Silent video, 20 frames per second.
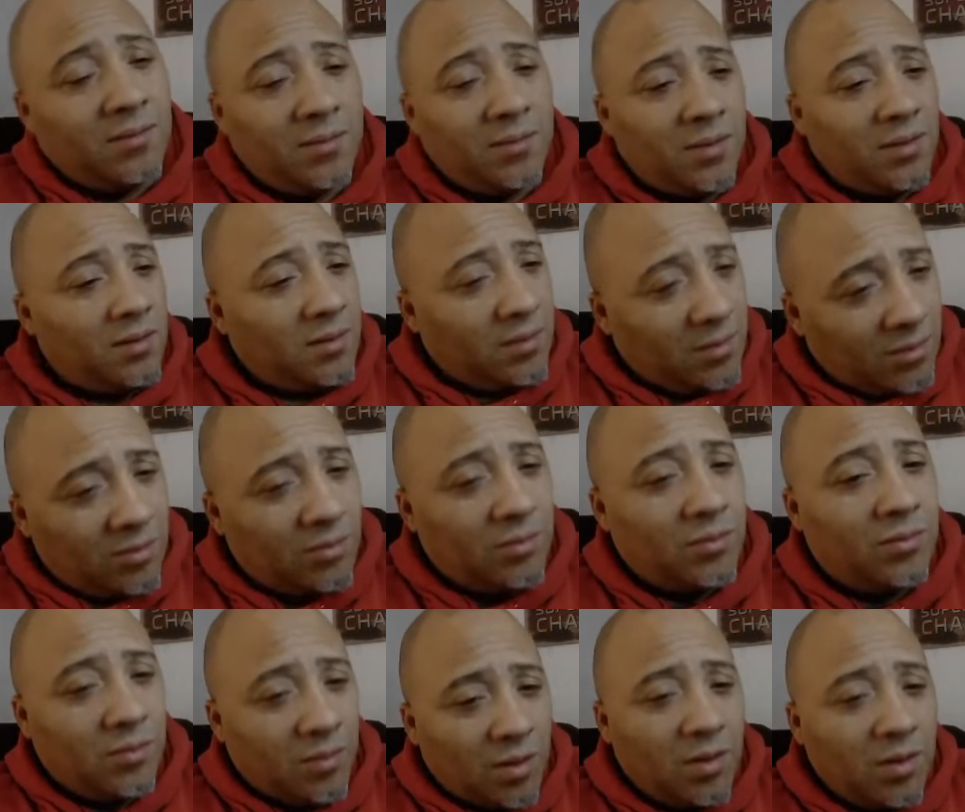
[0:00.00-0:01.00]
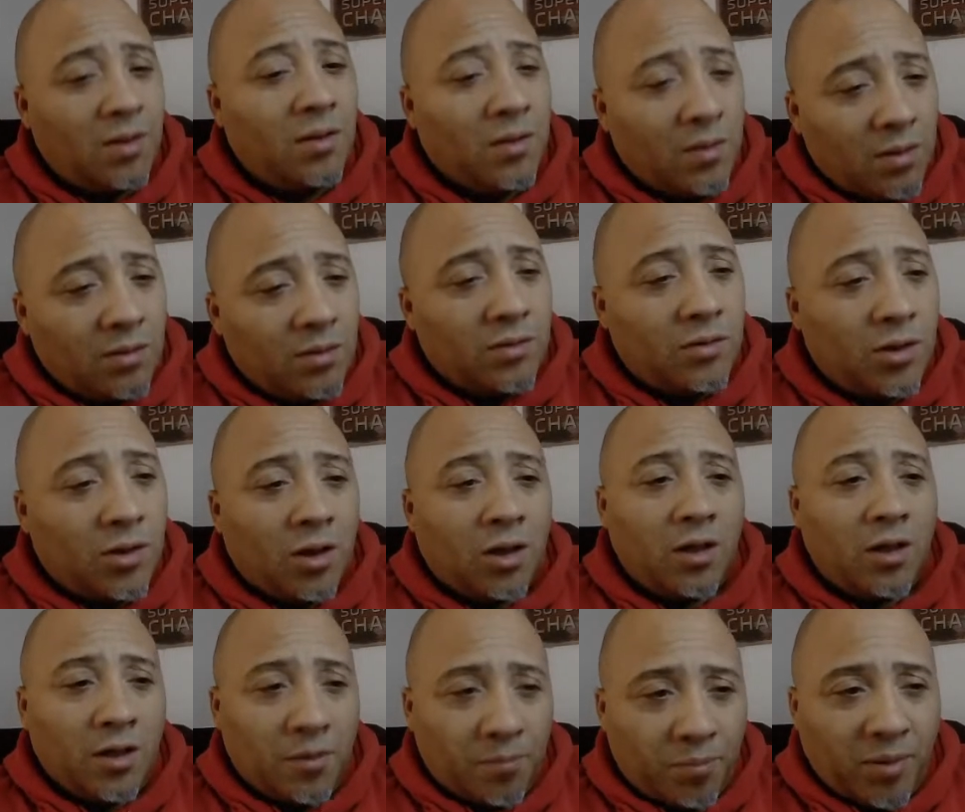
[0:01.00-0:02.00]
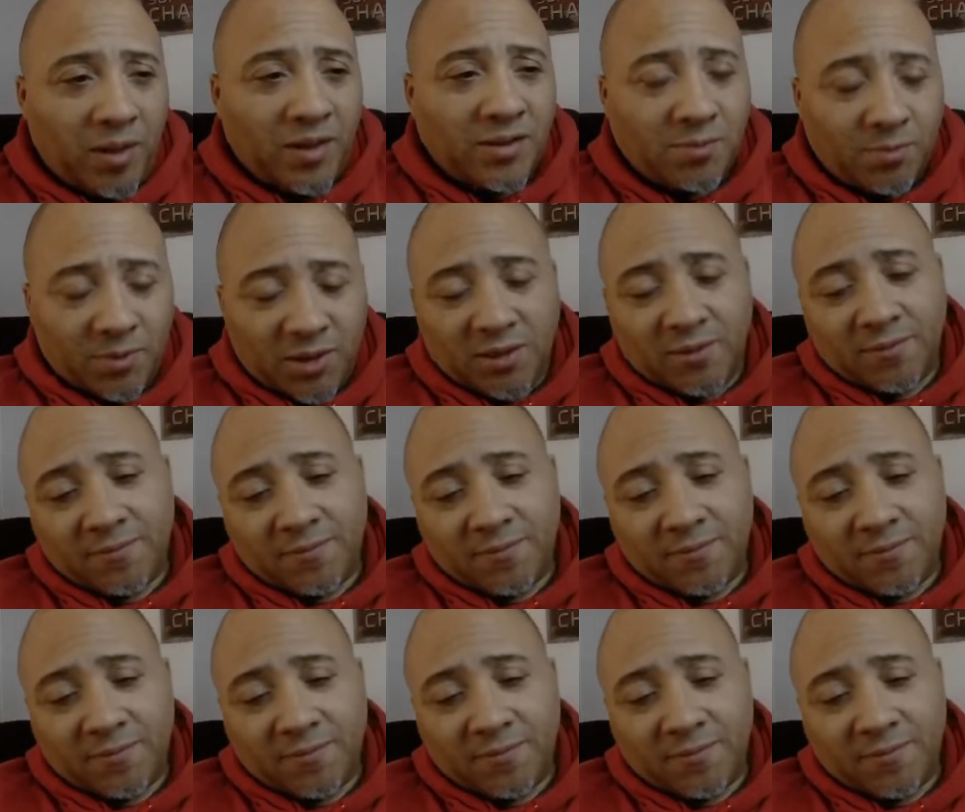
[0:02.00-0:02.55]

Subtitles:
you're gonna impress me.